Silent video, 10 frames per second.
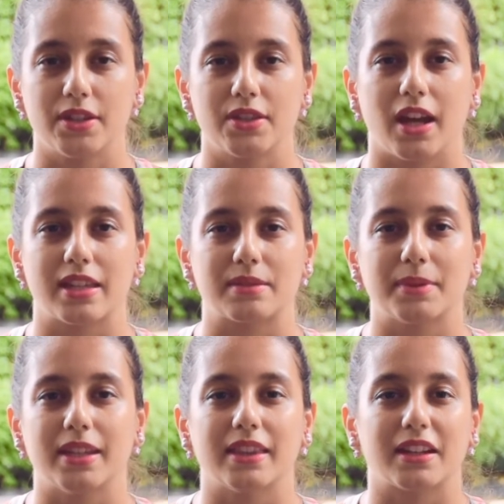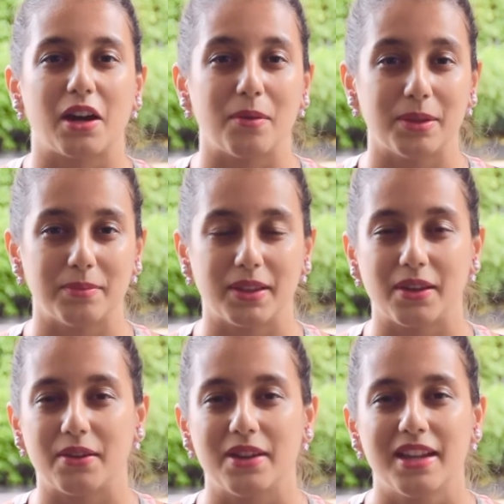to ask me in the comment
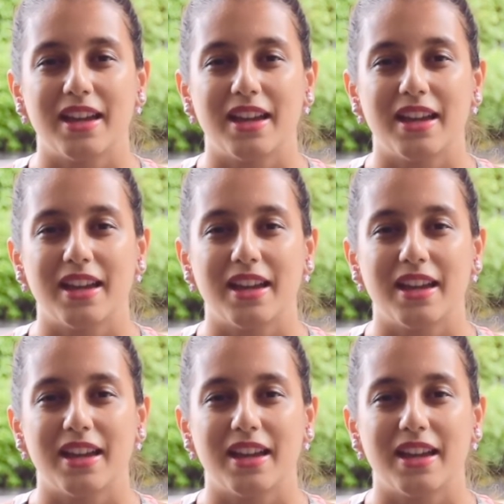below.